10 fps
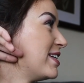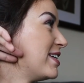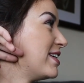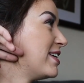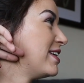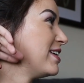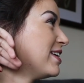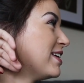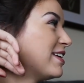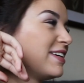Went too
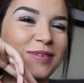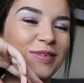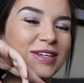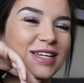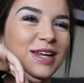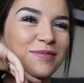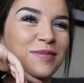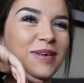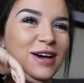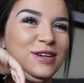mad. We went a little
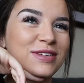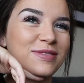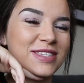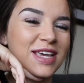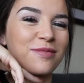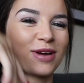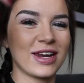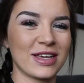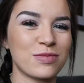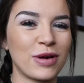bit mad
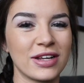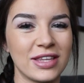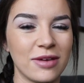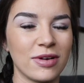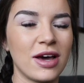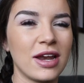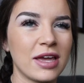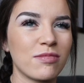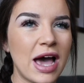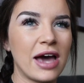celebrating his birthday. Well not
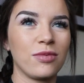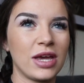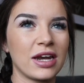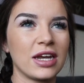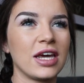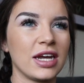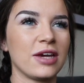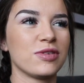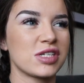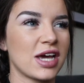like mad, we had a night
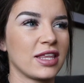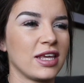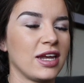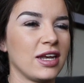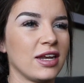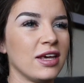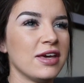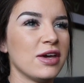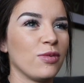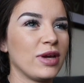out and then
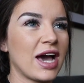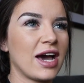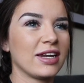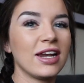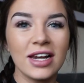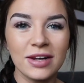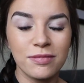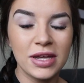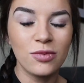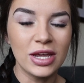we had a little
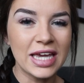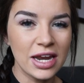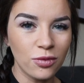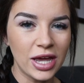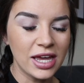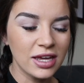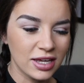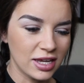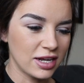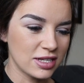midweek
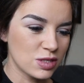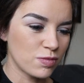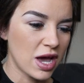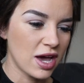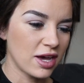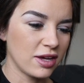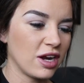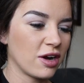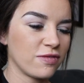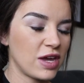getaway in a spa
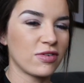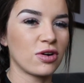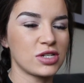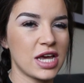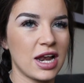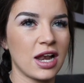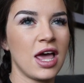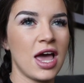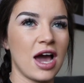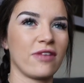in our favourite hotel
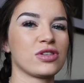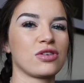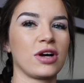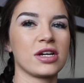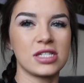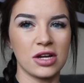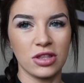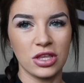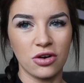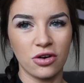and resort down
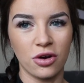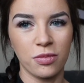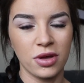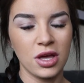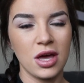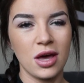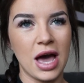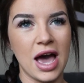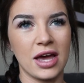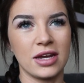in the Europe
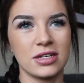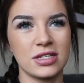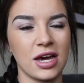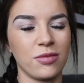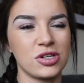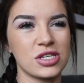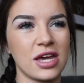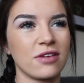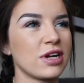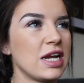and yeah we just
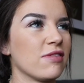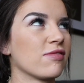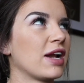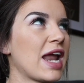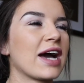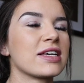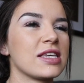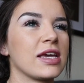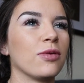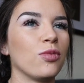had a really
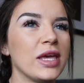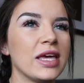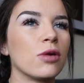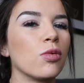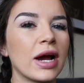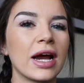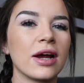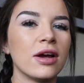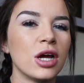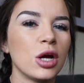relaxing week
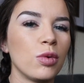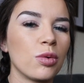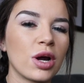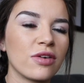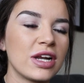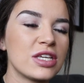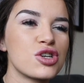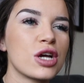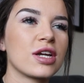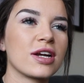where we weren't really
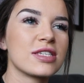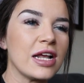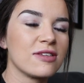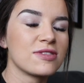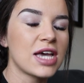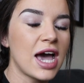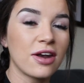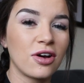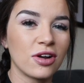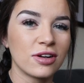strict on ourselves
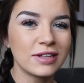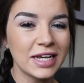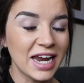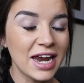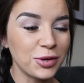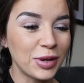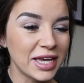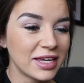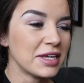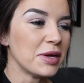at all in any
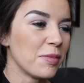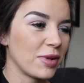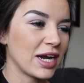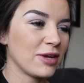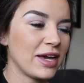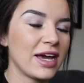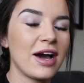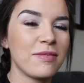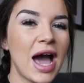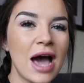way. But anyway,
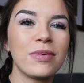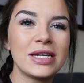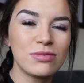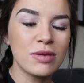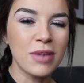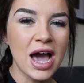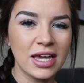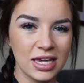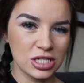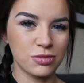I'm happy to be
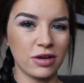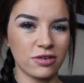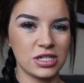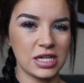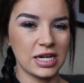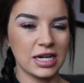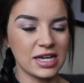back into my routine.